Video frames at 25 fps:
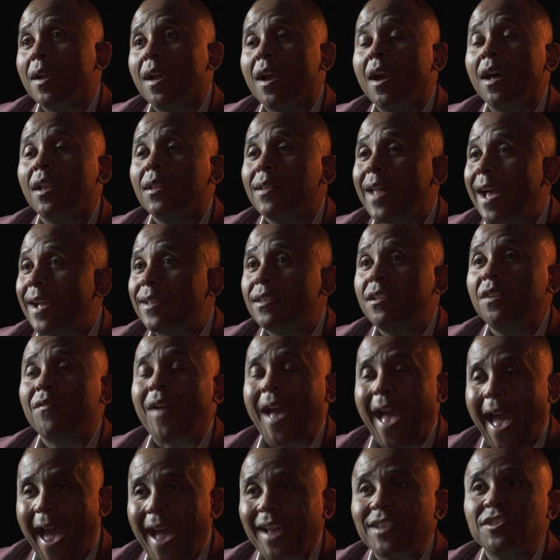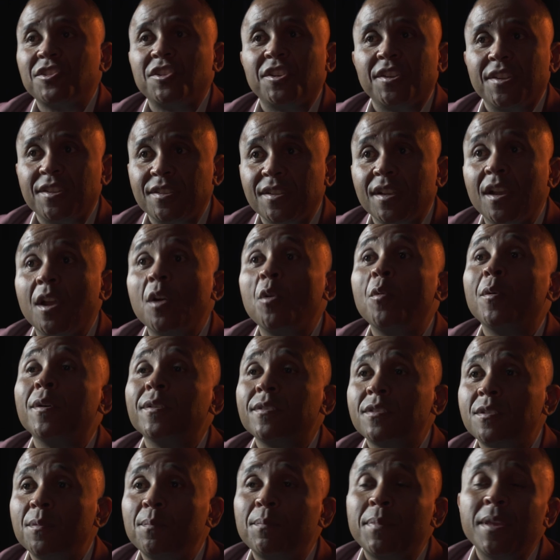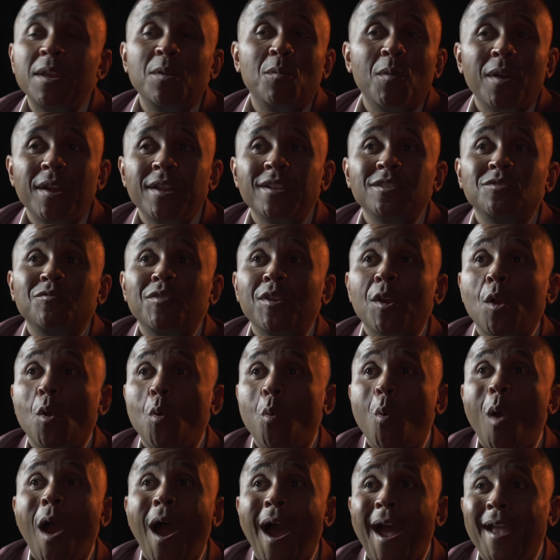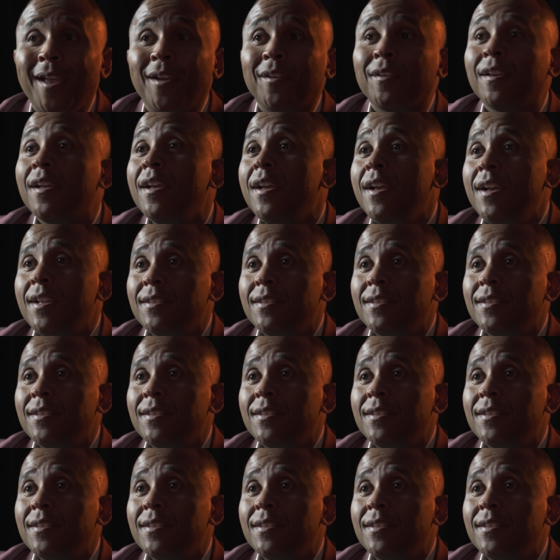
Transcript: collective action is going to be what is required